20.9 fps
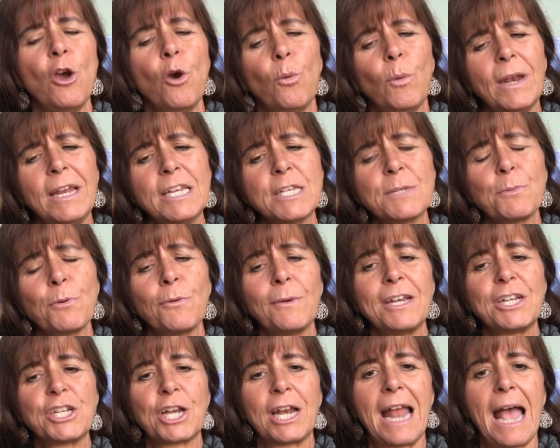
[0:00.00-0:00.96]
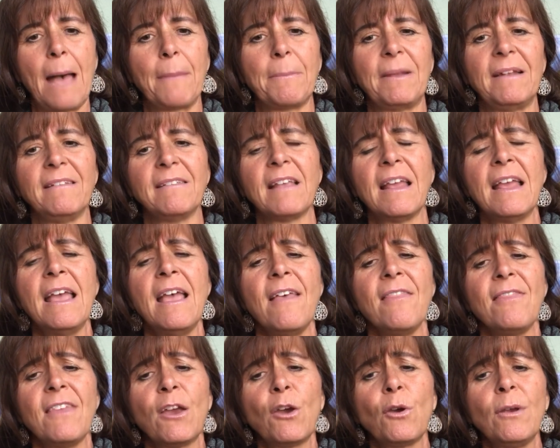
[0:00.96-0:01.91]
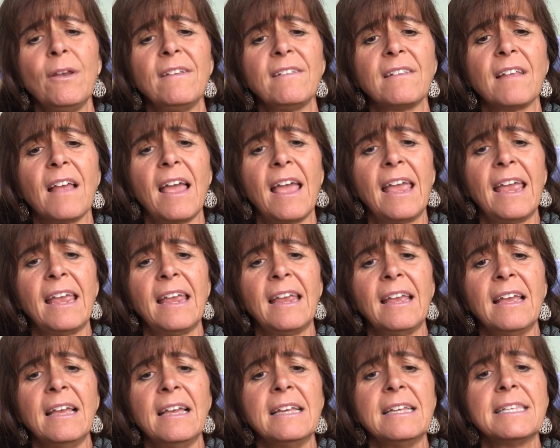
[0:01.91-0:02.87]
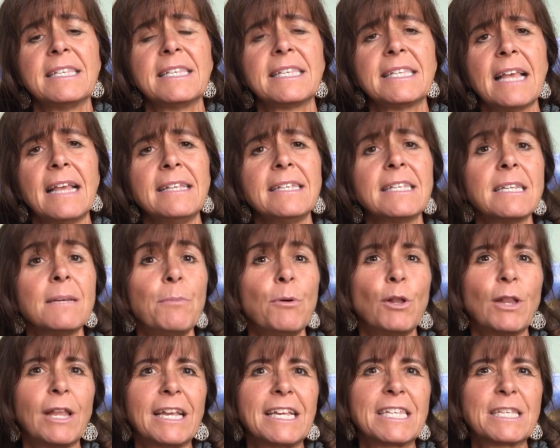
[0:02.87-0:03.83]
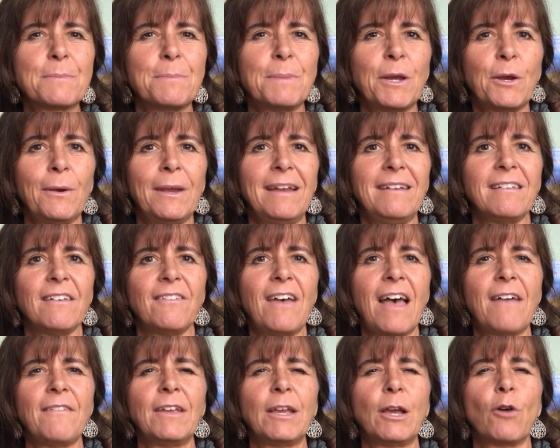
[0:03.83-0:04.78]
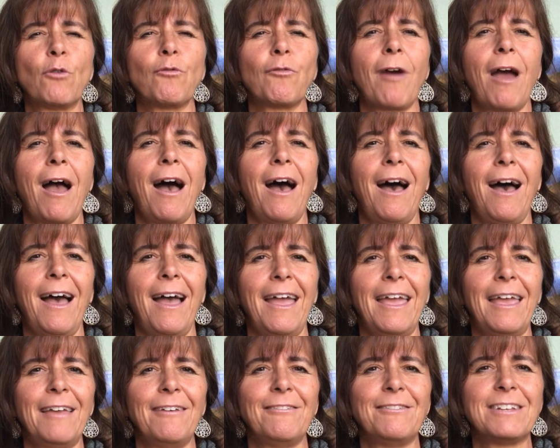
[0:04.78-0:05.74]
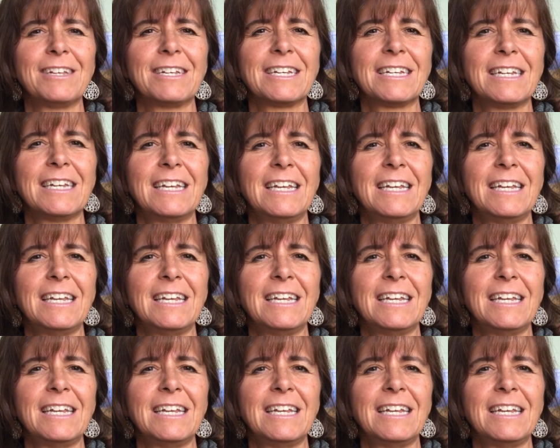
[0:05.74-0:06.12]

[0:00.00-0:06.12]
when inspiration happens, there is a sensible experience of having arrived.